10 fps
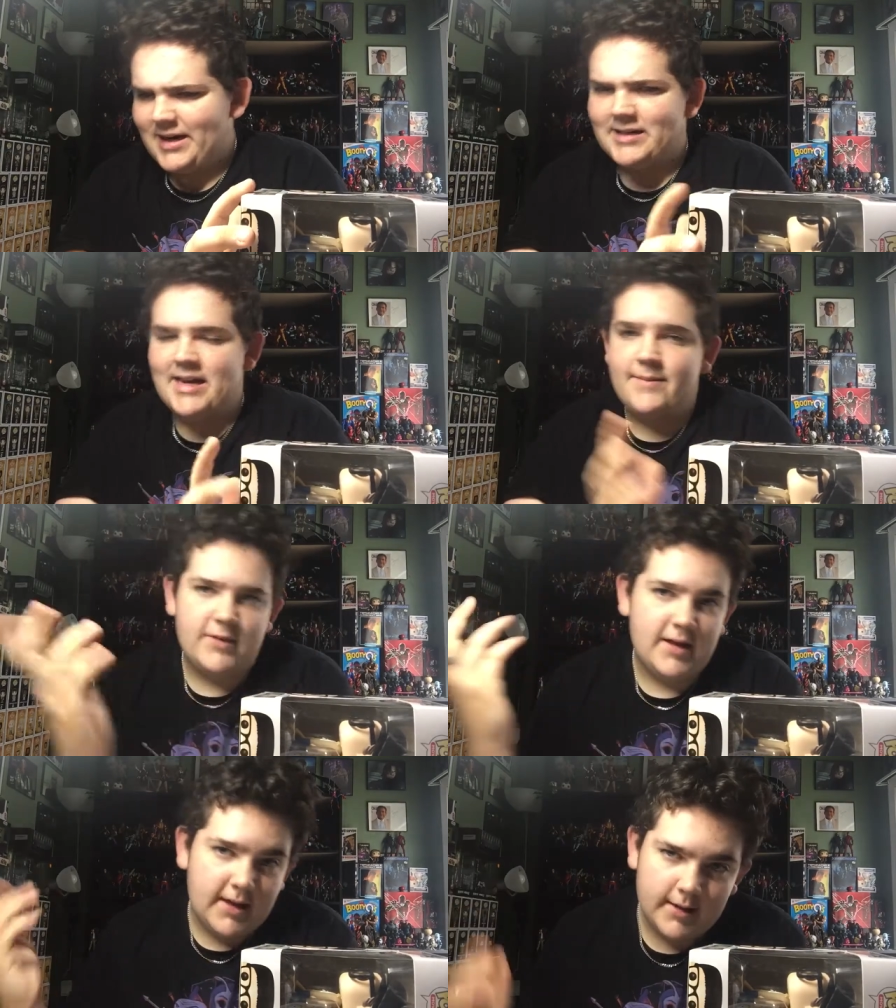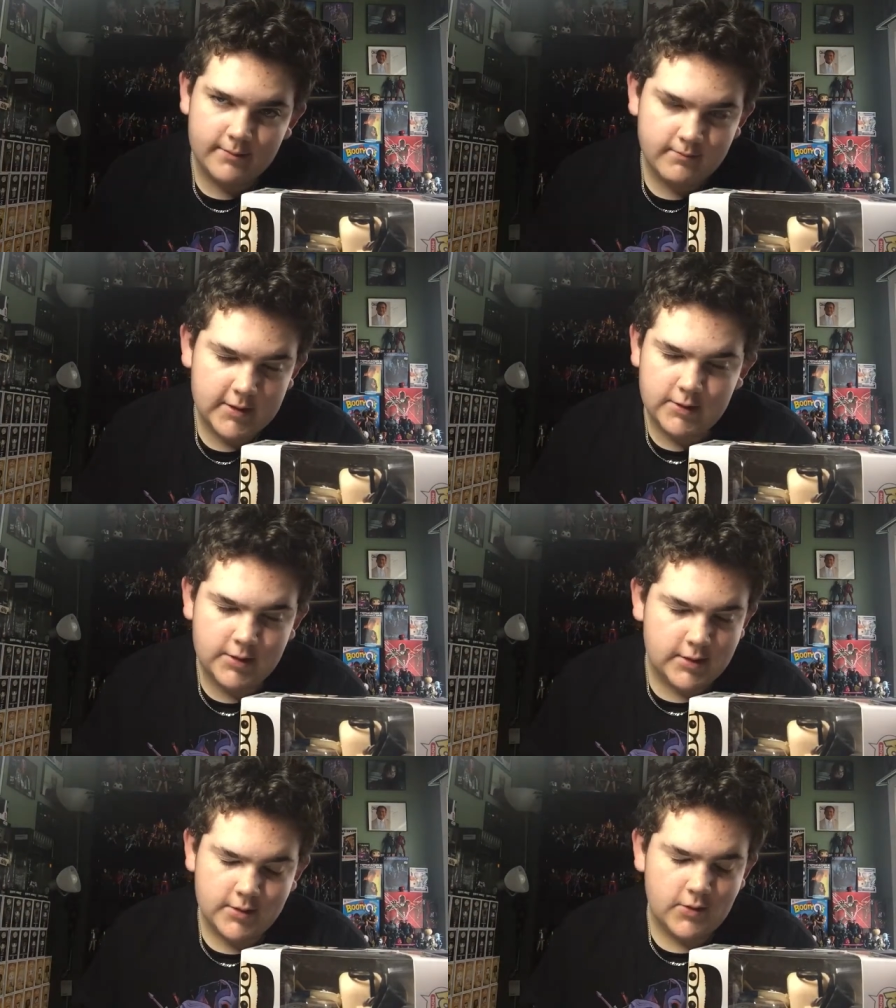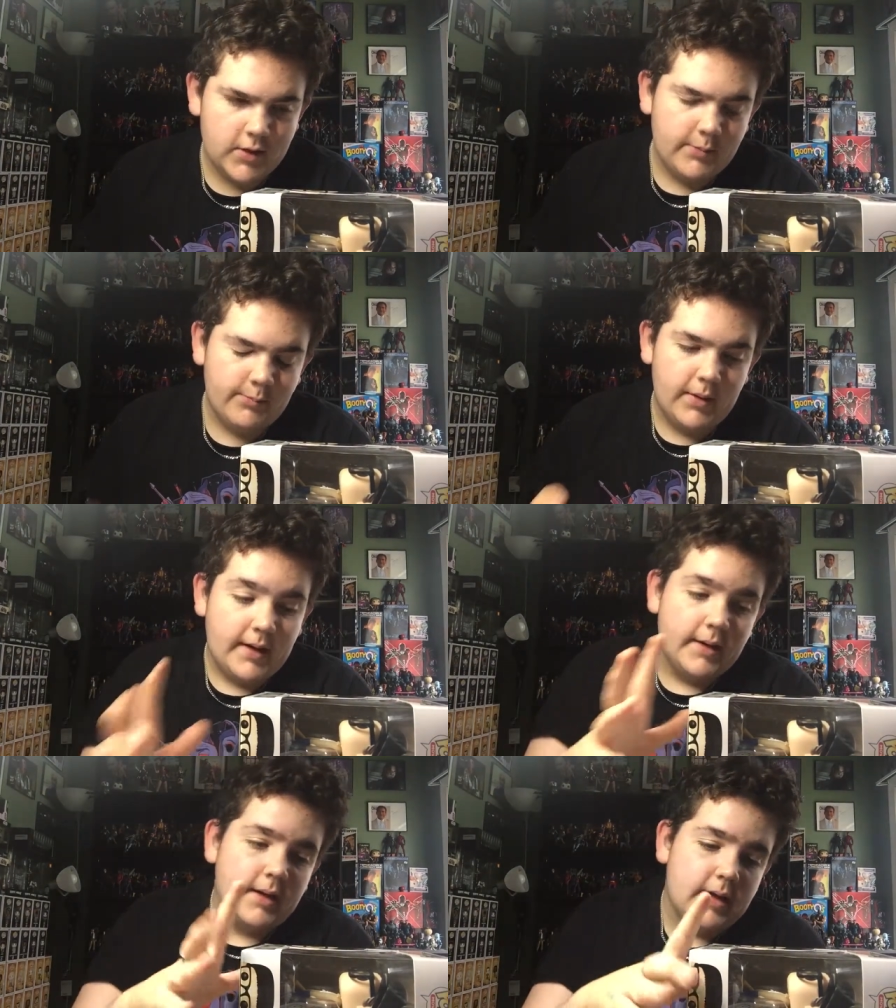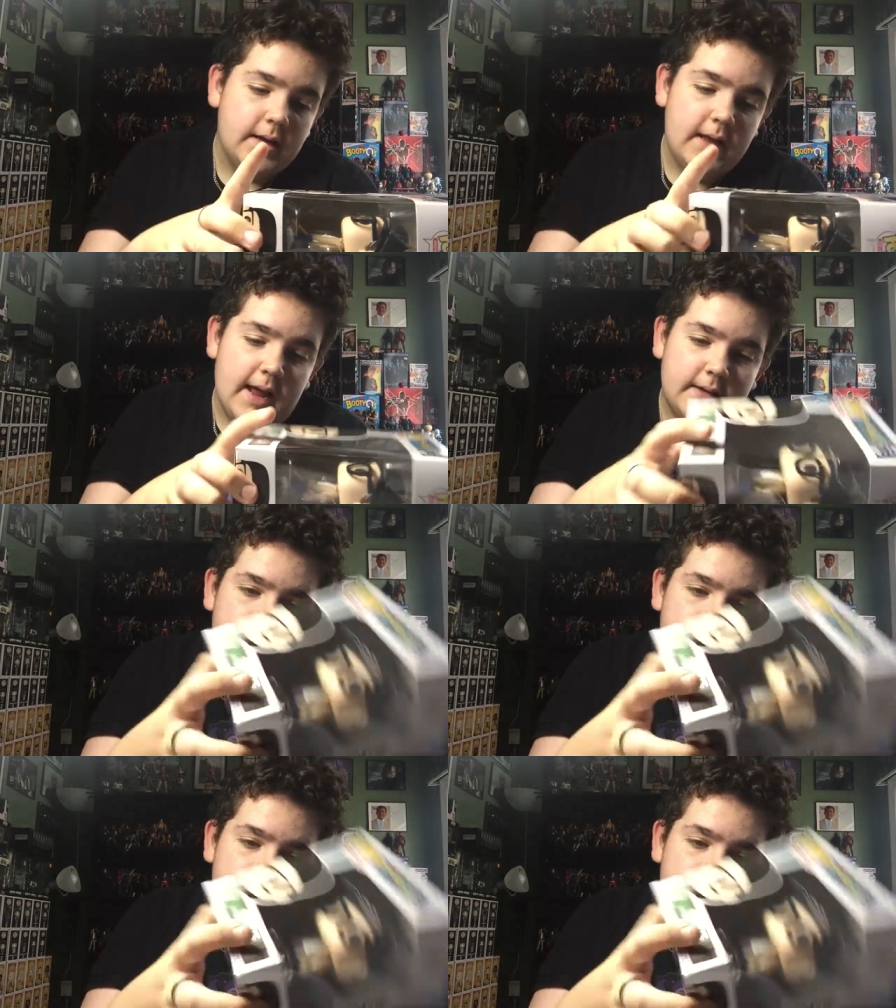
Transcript: the same thing. That's just annoying. But, yeah,